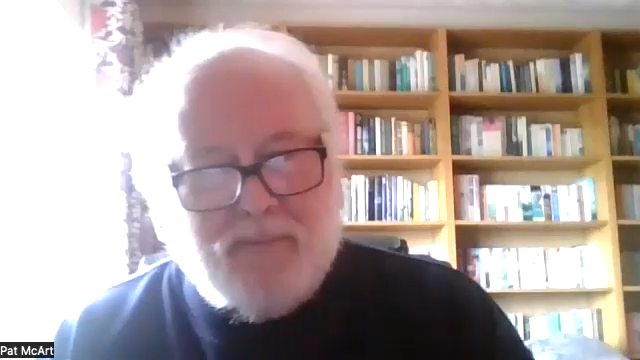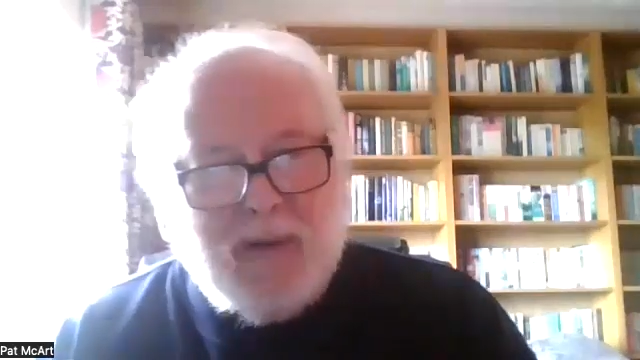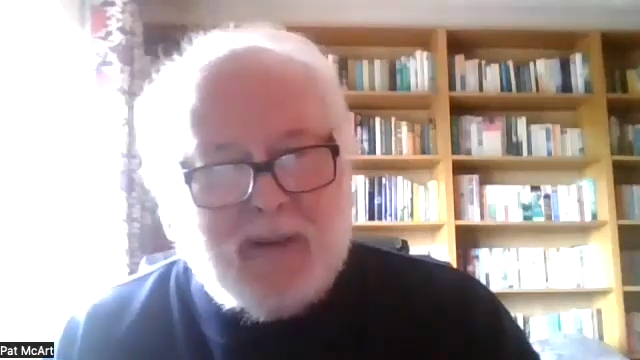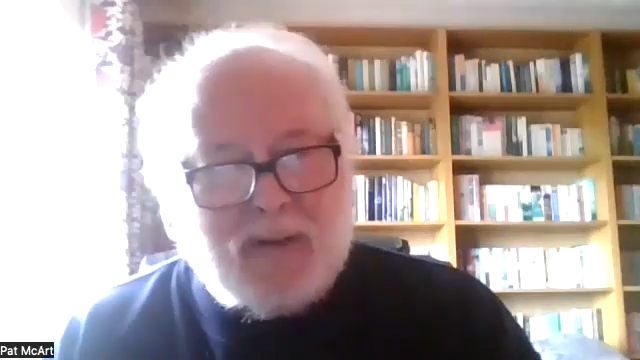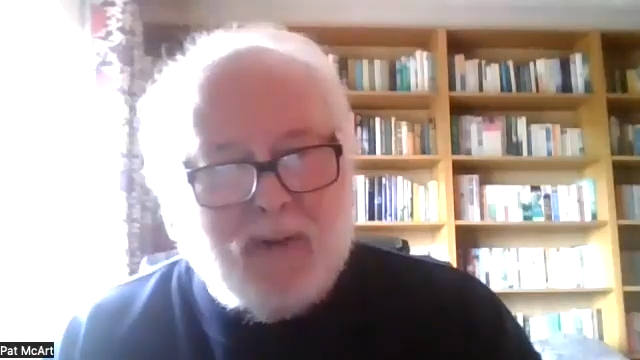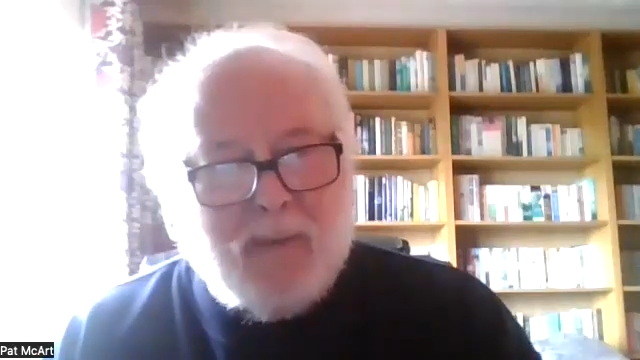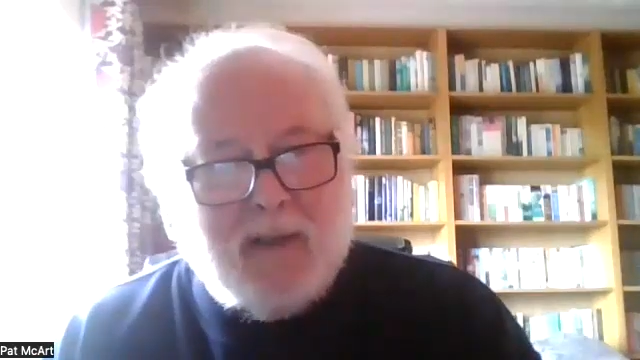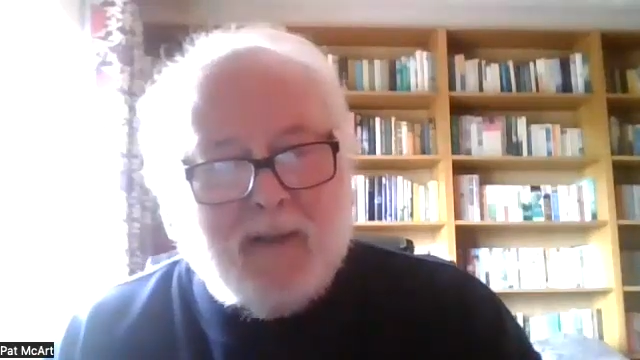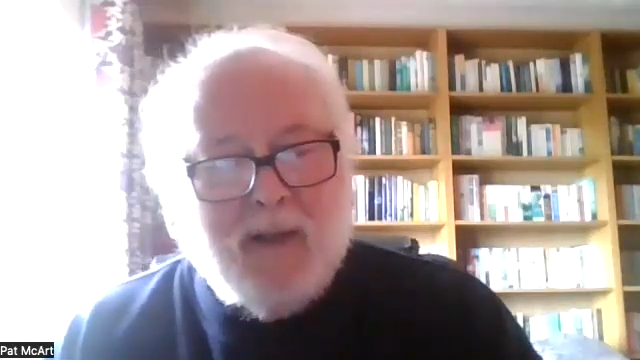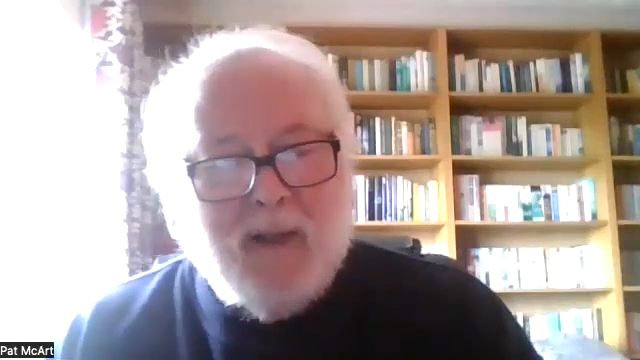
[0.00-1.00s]
maybe 2
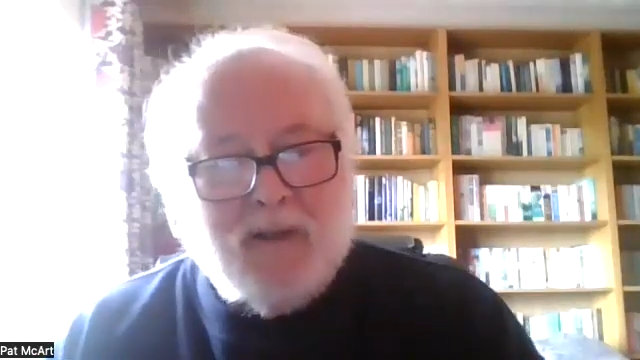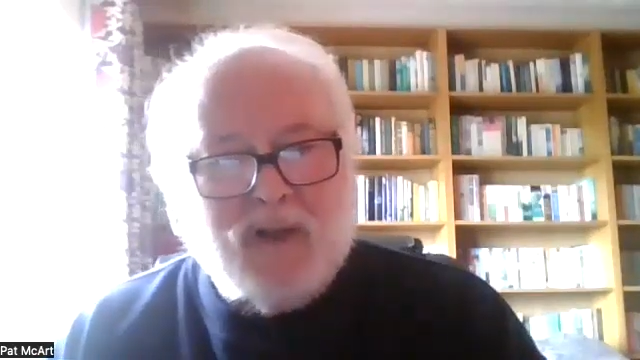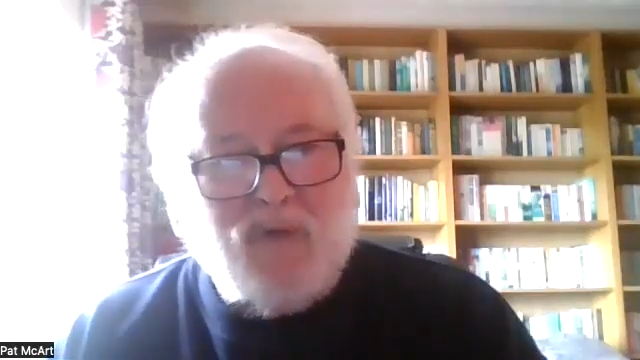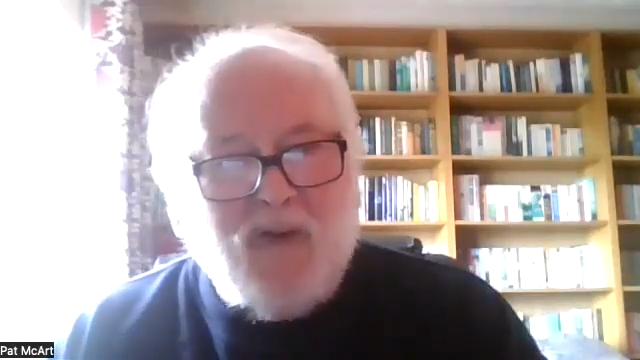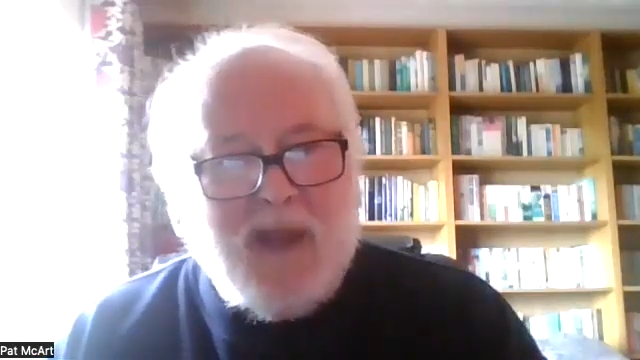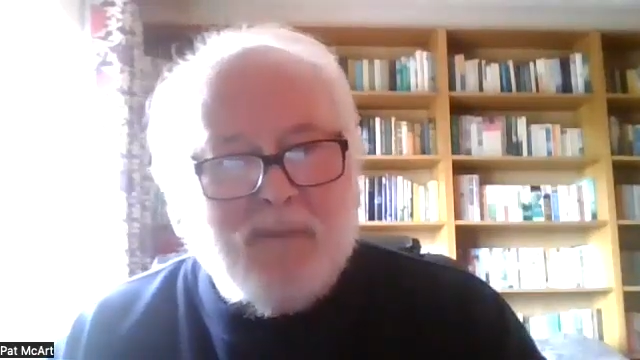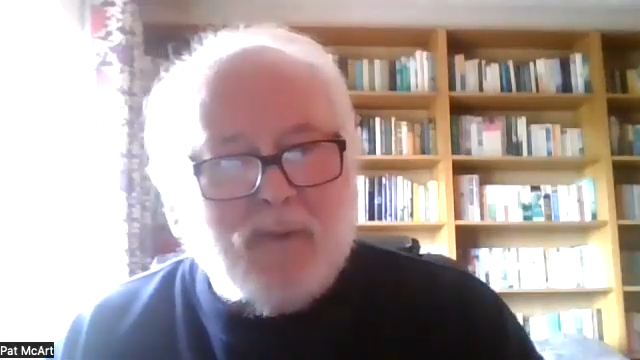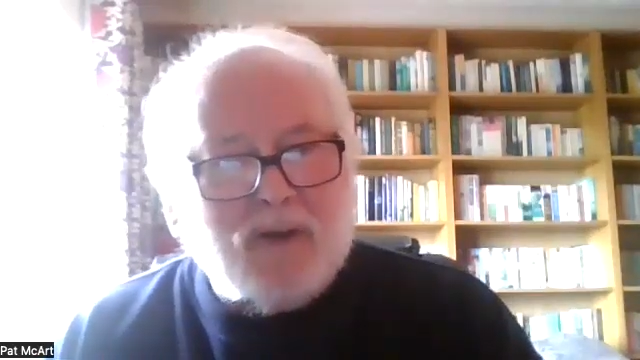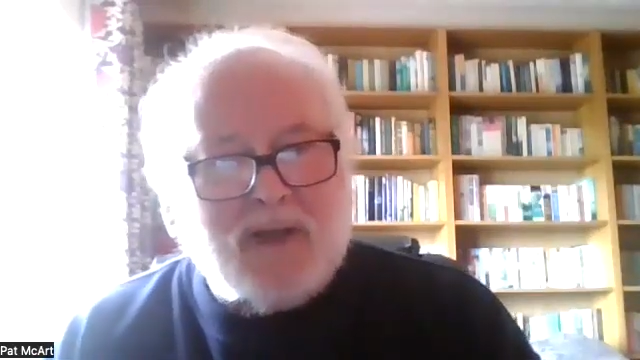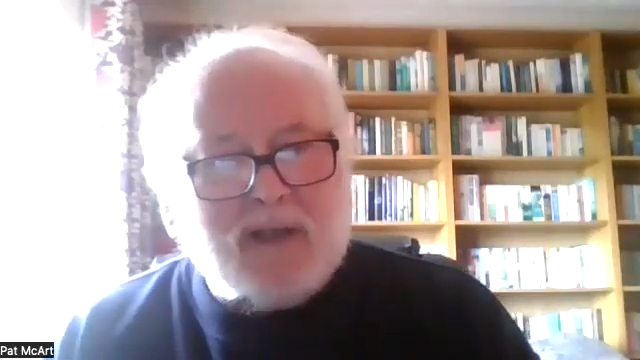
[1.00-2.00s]
million. There's 5
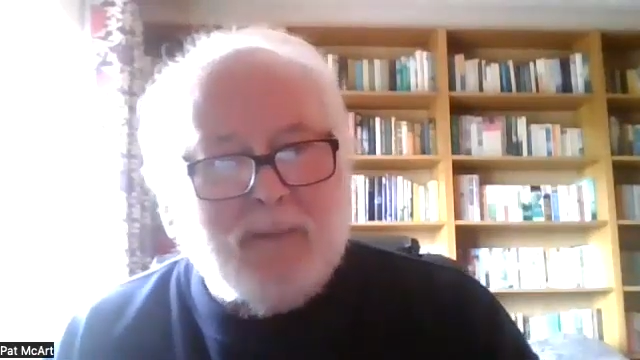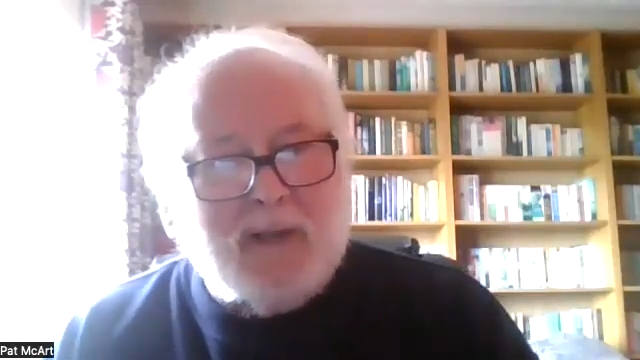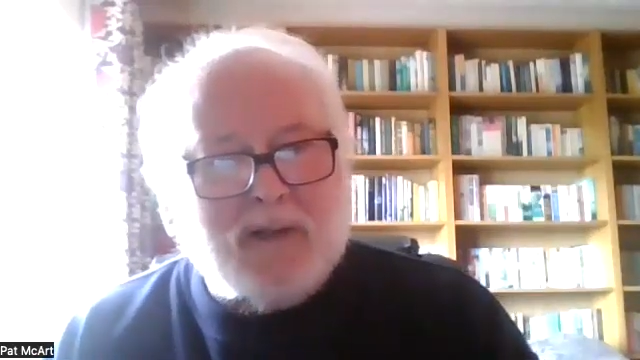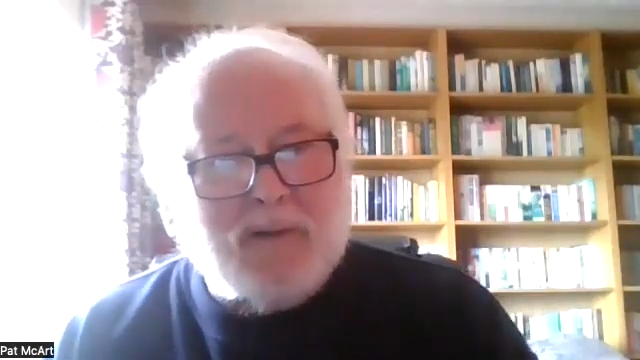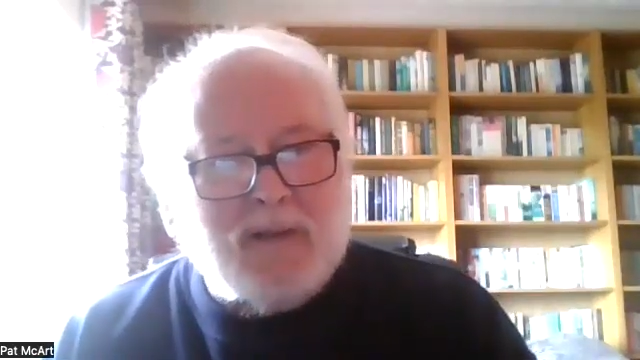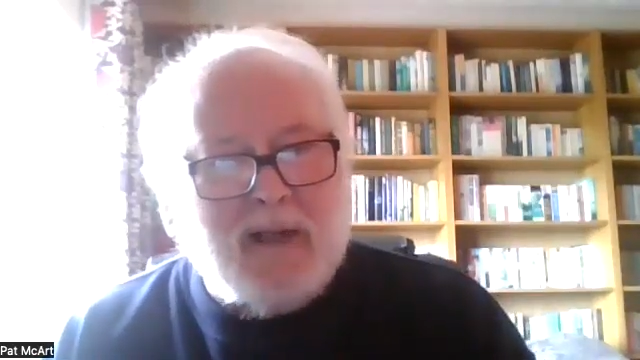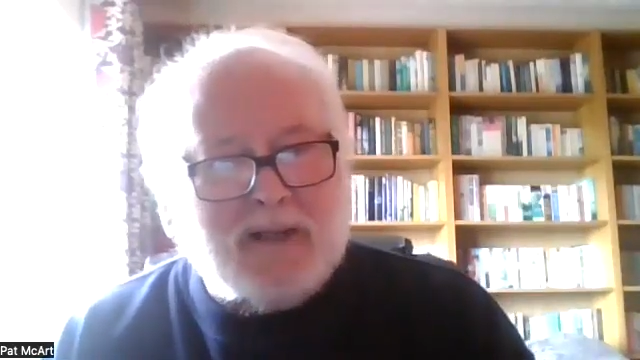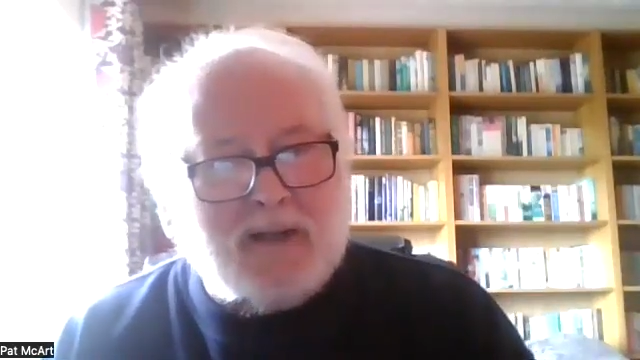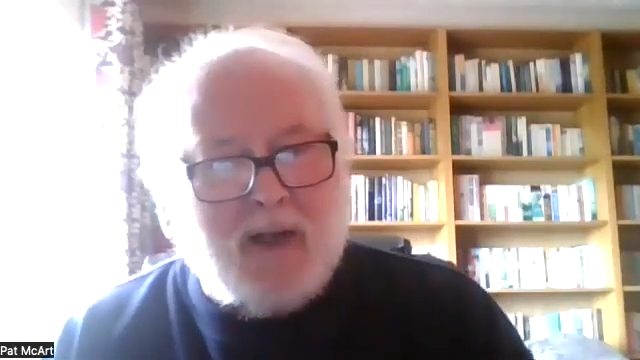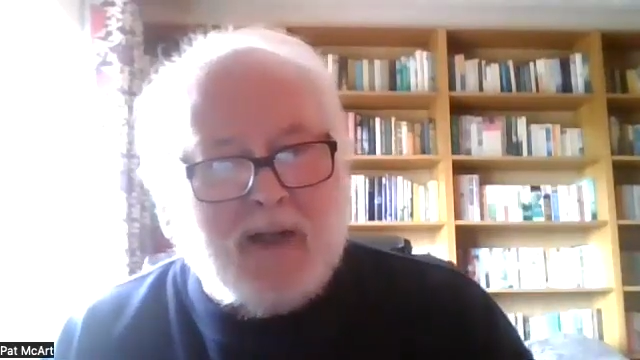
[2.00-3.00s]
or 6 million
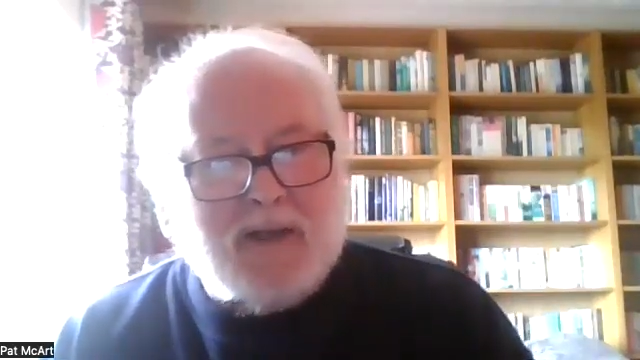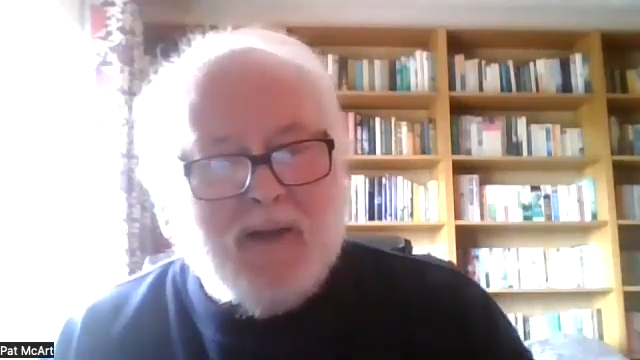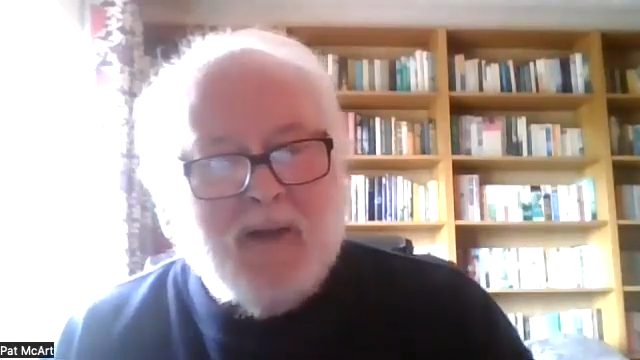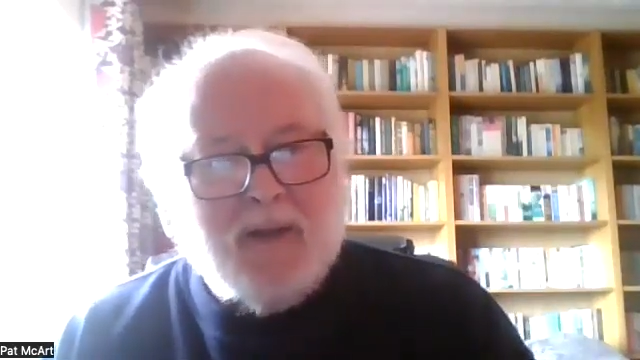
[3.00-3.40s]
Scottish.